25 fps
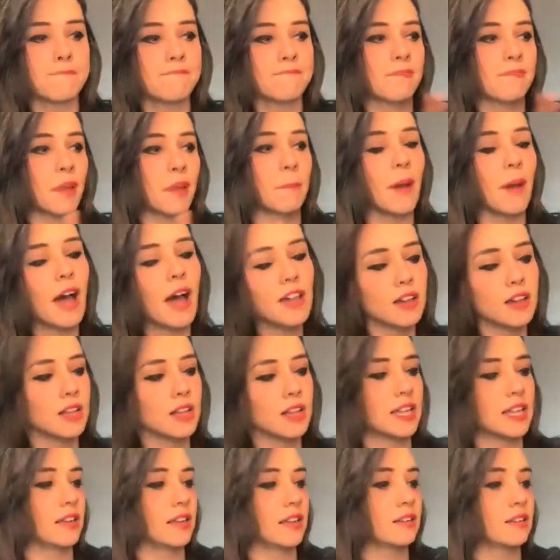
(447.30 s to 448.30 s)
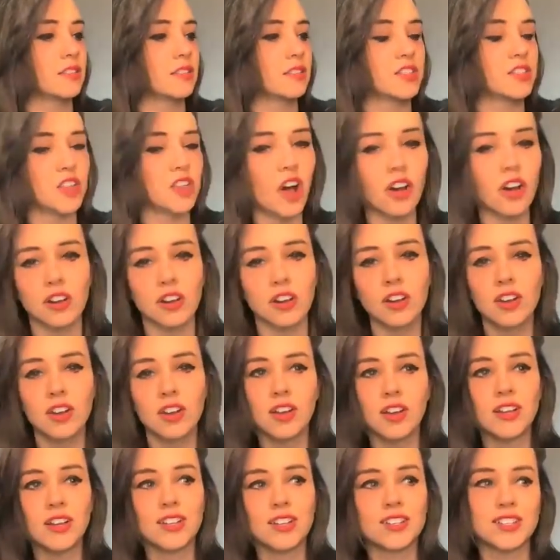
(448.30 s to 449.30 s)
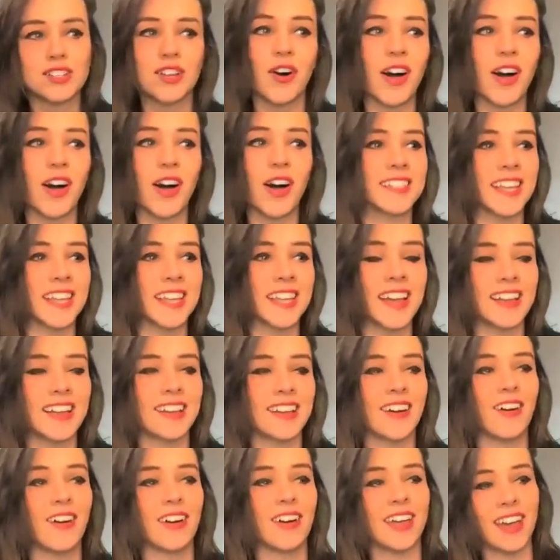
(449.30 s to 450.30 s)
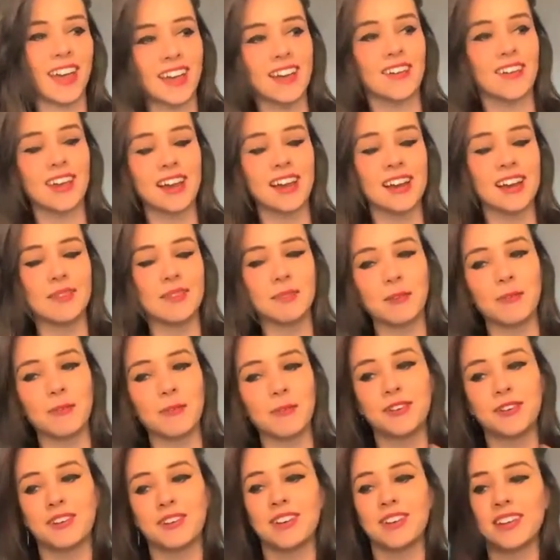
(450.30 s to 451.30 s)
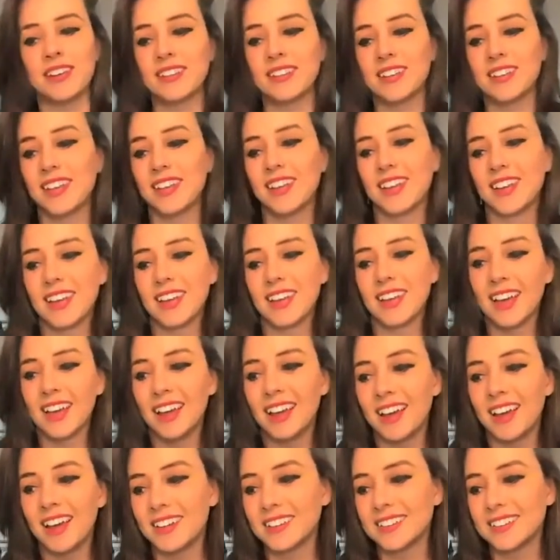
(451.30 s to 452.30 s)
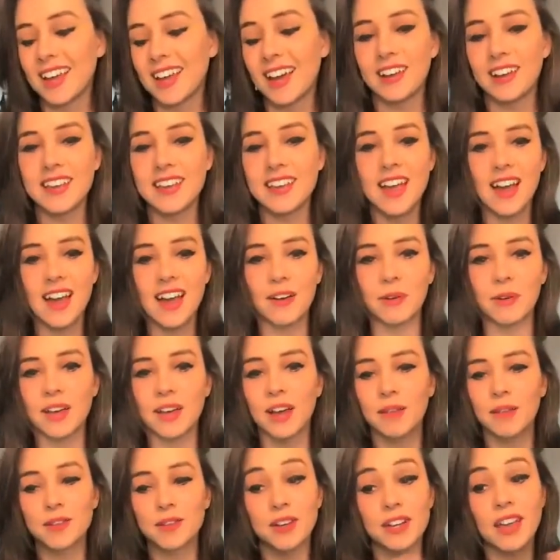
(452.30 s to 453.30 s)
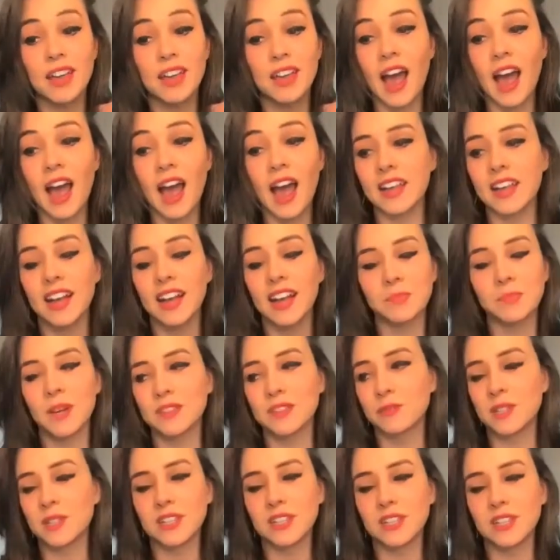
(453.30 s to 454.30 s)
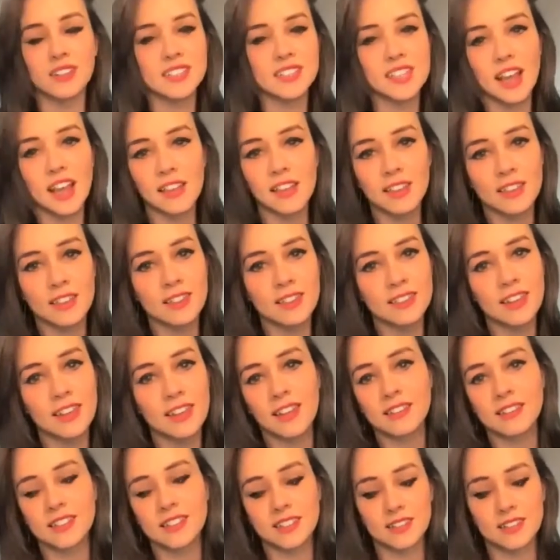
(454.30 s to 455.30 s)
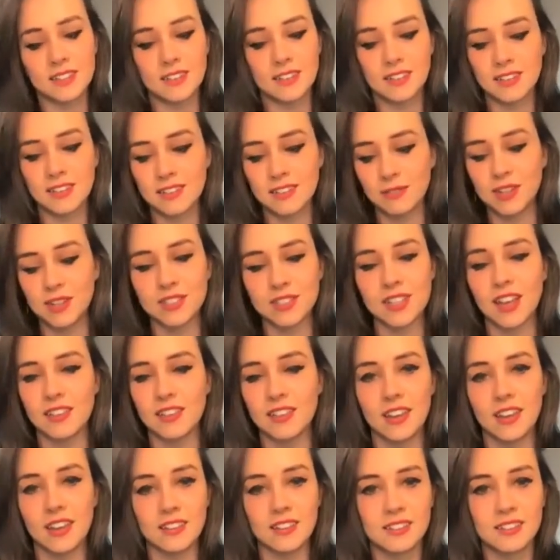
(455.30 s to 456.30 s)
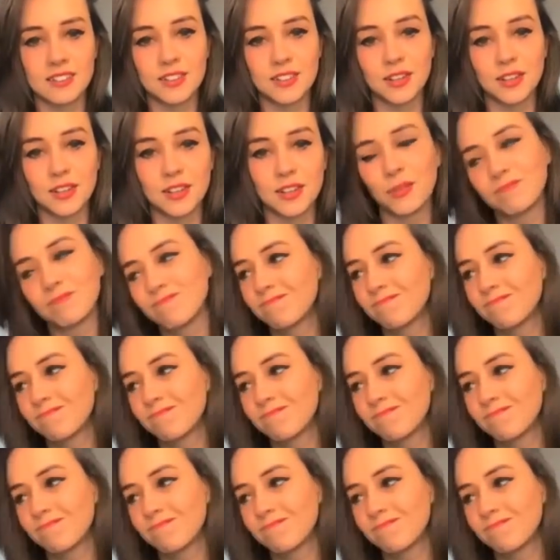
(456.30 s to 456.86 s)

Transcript: violin song. So I say, okay, let me work on it. And we have 3 ideas, but we don't decide it yet. We don't decide yet. So